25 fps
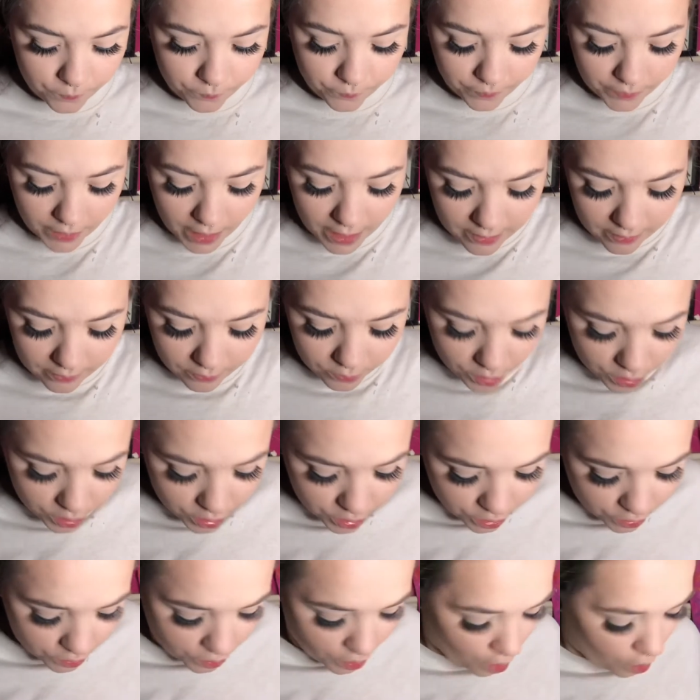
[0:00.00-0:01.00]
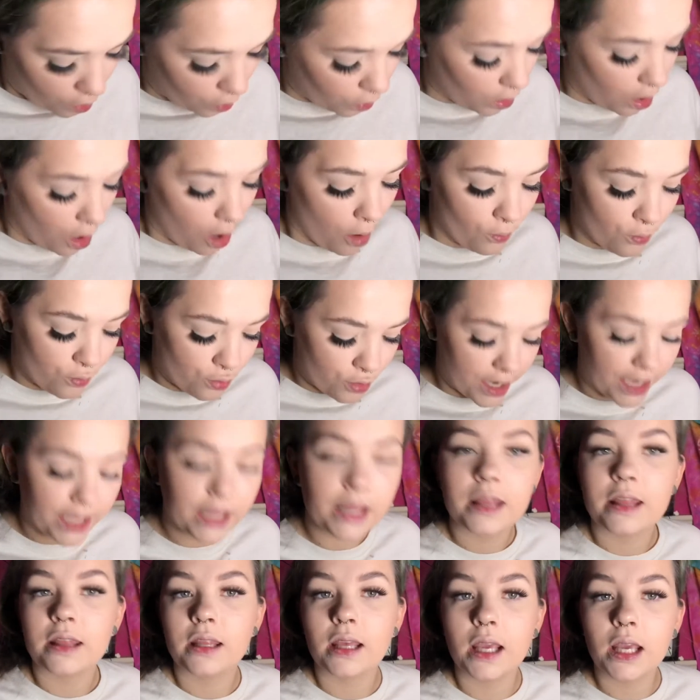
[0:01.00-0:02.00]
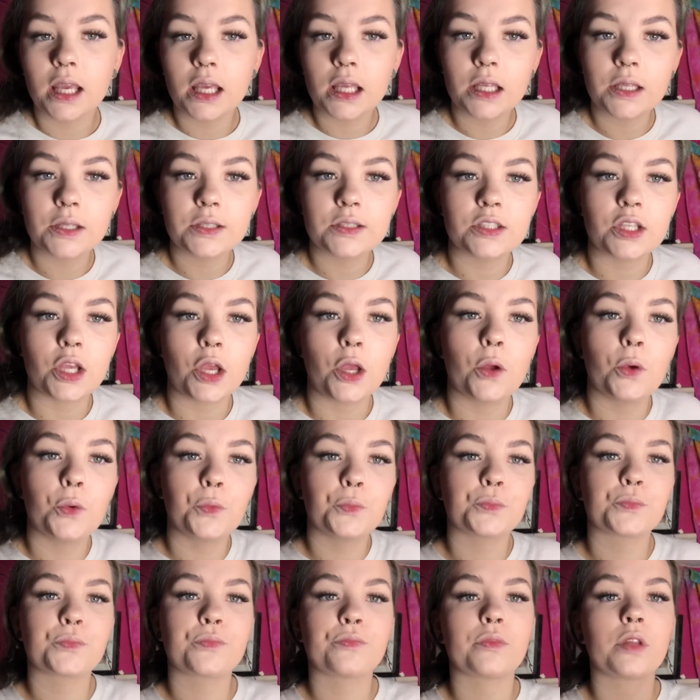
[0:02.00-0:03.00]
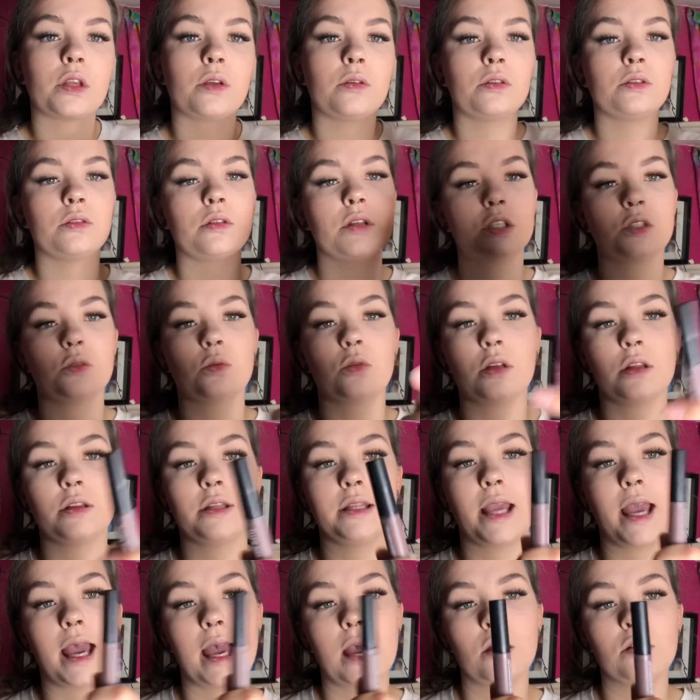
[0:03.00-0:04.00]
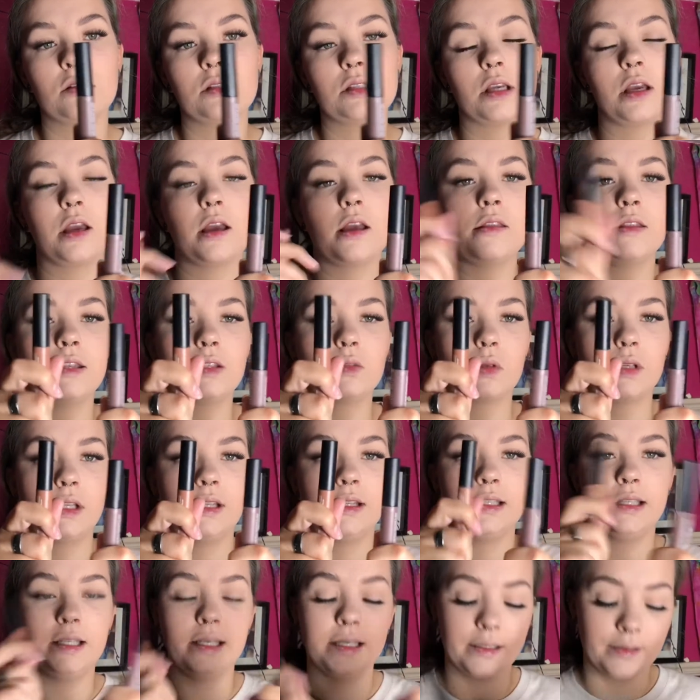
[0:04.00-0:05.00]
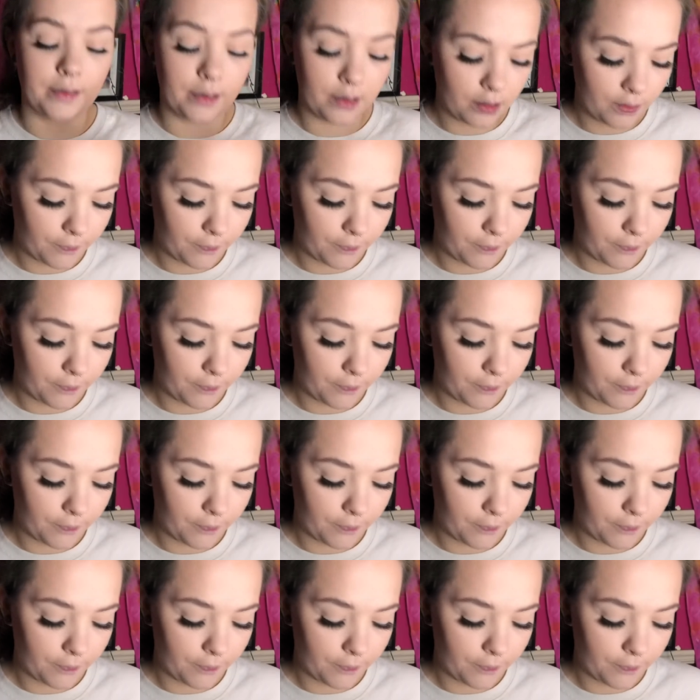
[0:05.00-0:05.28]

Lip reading: and I'm going to do the whole ombre thing, so this one on the outer and this one in the inner.